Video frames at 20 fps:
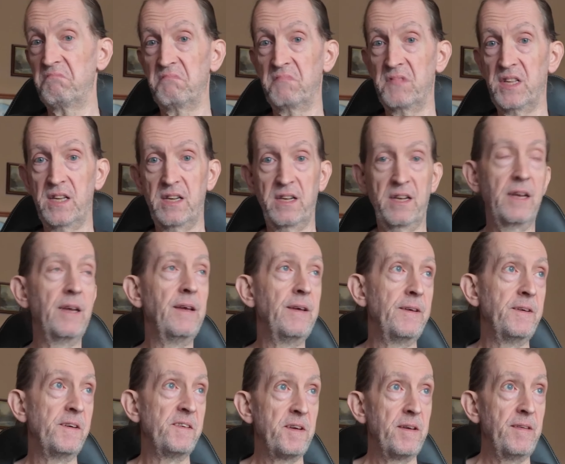No.
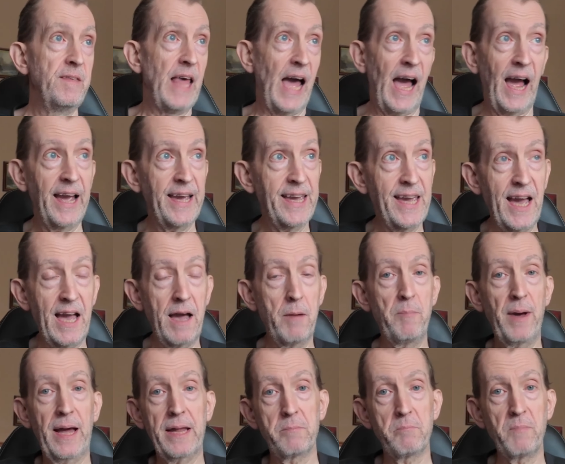I
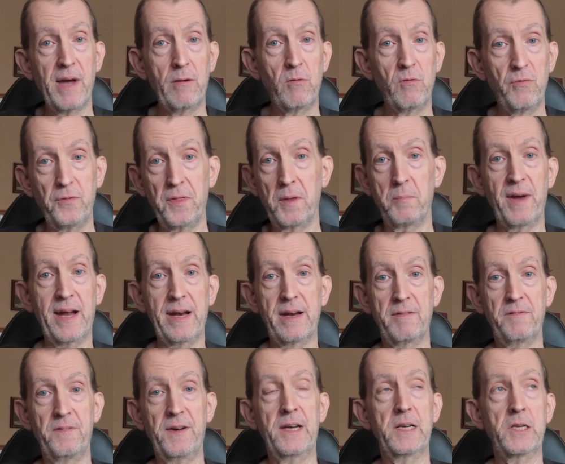can't badmouth the
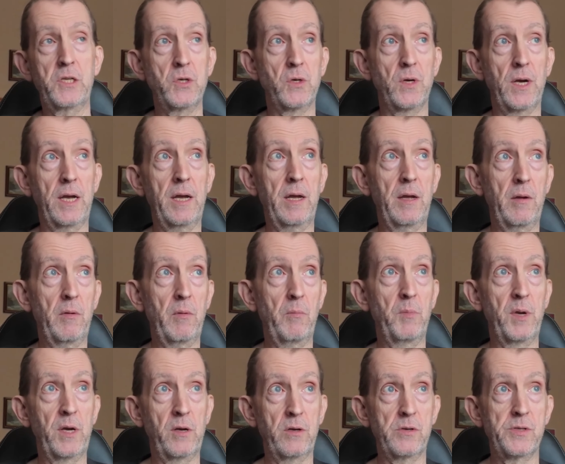manufacturer
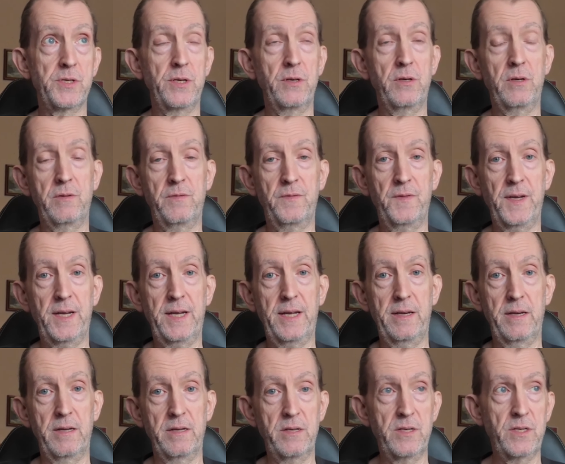because, in all
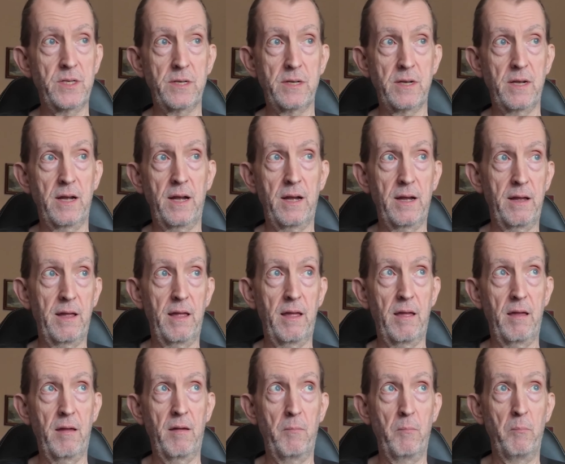fairness,
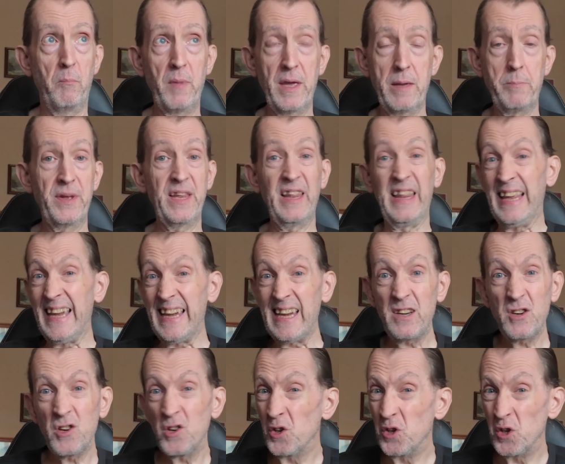maybe they
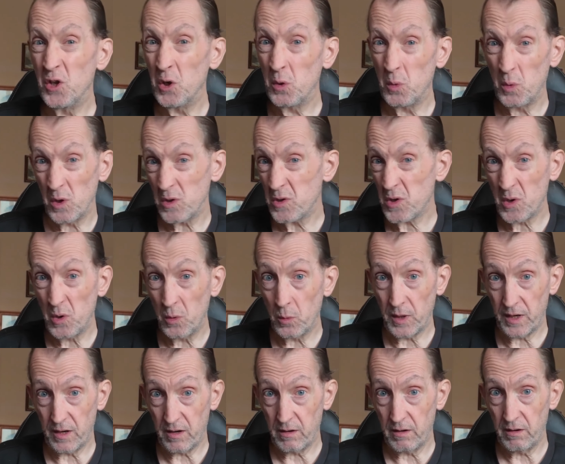don't know what's
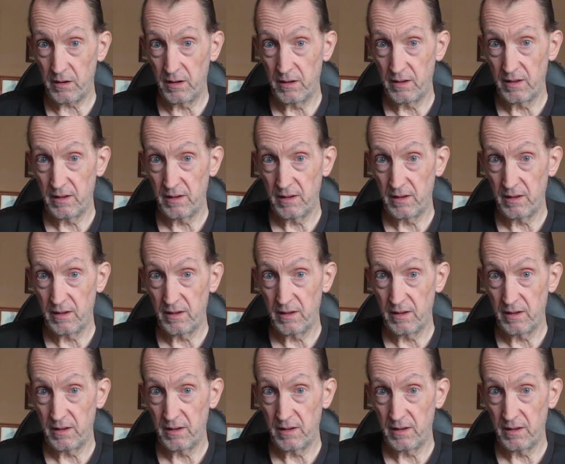going on.